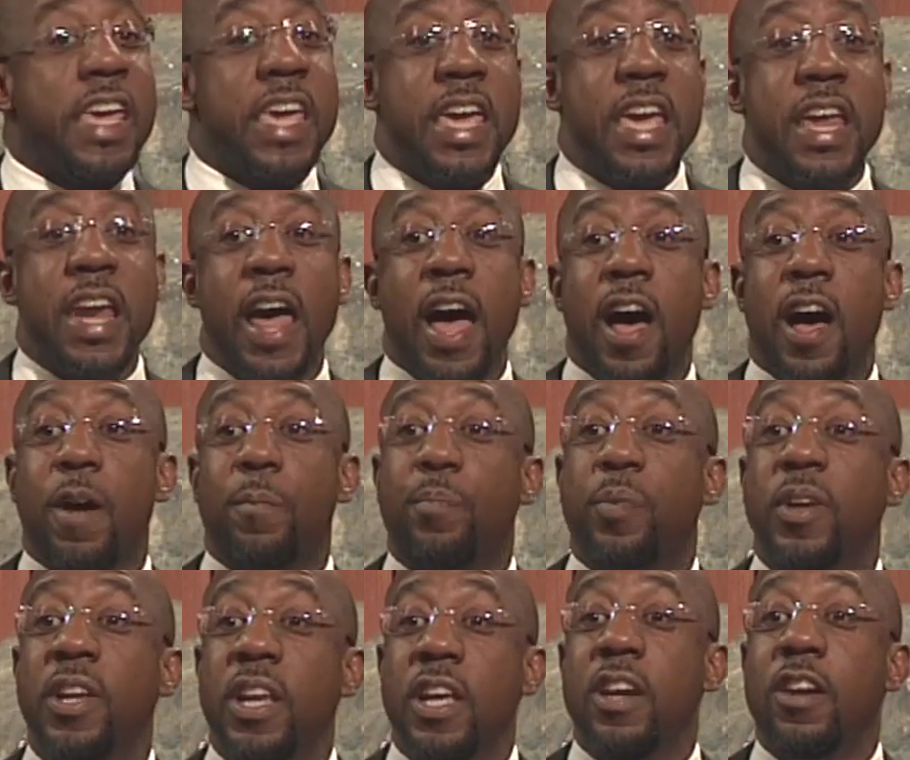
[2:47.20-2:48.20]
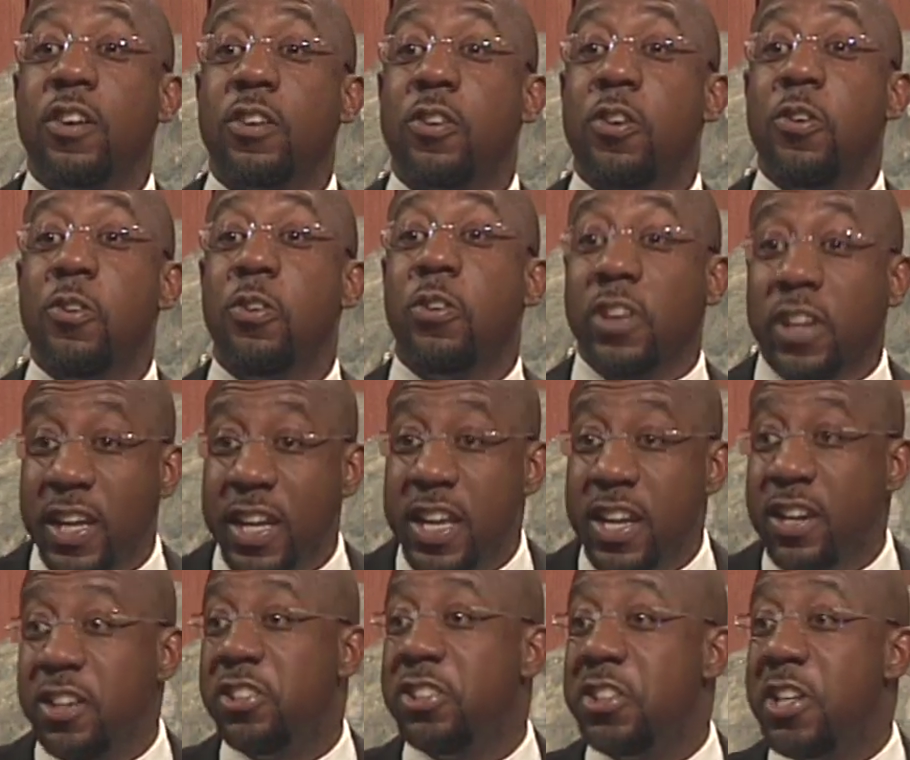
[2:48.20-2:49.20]
in our political
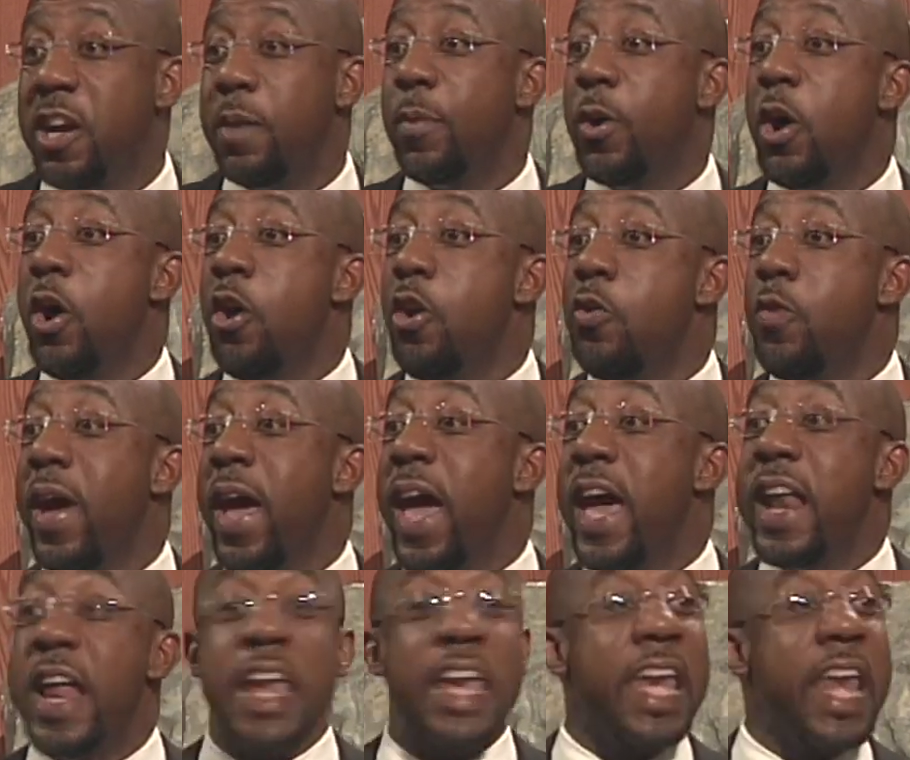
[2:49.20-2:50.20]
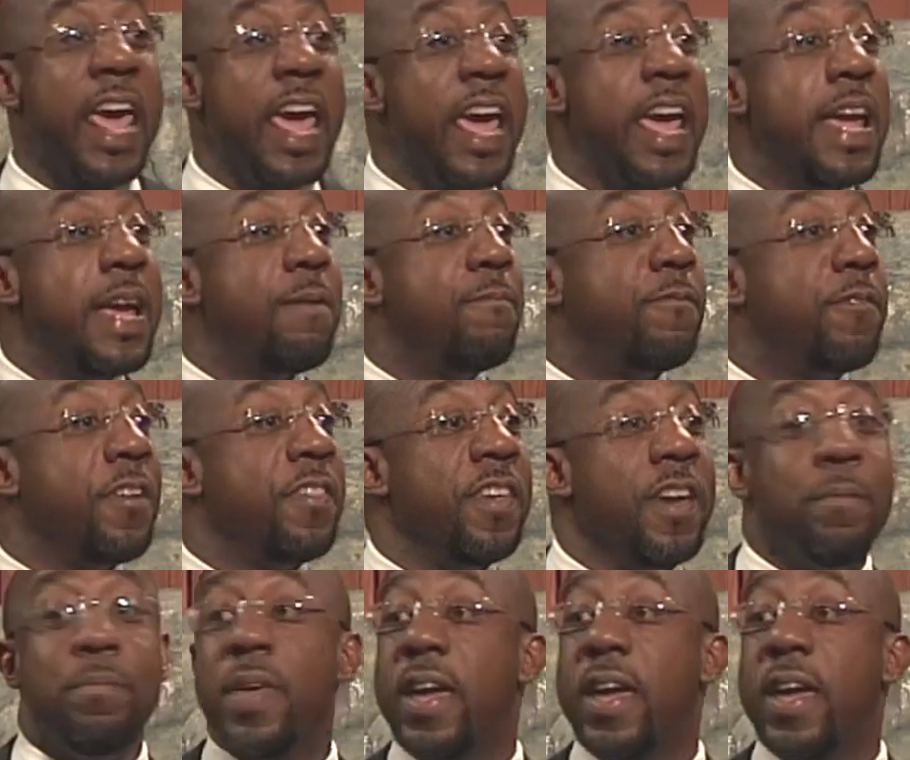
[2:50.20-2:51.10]
leadership who had a name for them.